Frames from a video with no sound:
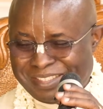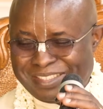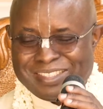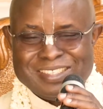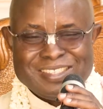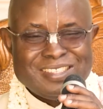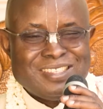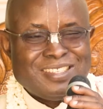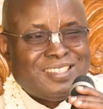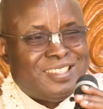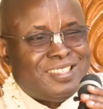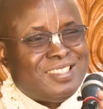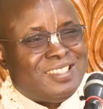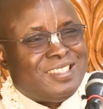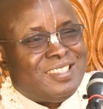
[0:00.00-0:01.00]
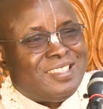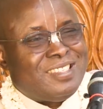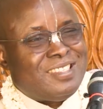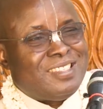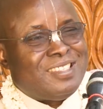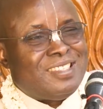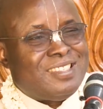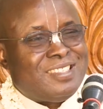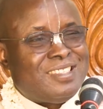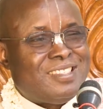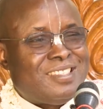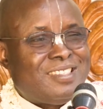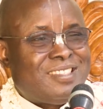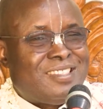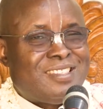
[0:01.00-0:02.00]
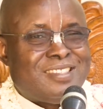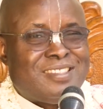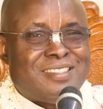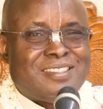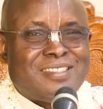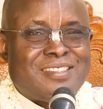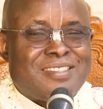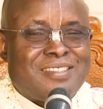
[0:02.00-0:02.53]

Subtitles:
No one is speaking in this clip.